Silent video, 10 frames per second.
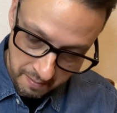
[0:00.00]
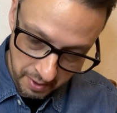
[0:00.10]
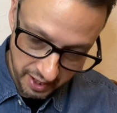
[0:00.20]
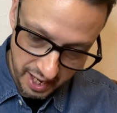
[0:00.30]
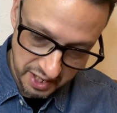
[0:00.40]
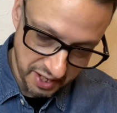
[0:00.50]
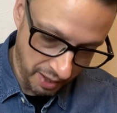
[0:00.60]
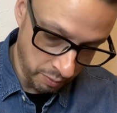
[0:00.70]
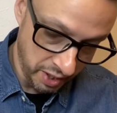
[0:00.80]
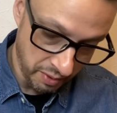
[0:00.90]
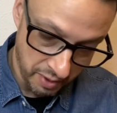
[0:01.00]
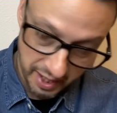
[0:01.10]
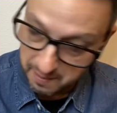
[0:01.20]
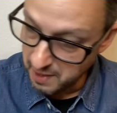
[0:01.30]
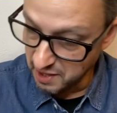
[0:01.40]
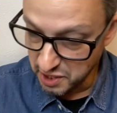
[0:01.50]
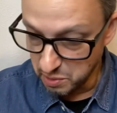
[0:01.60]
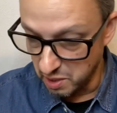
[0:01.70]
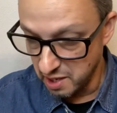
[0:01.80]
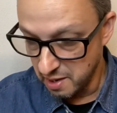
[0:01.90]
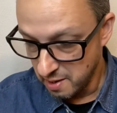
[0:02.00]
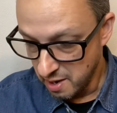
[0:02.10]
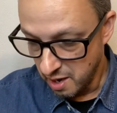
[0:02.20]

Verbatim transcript: but guys, I wouldn't recommend this one.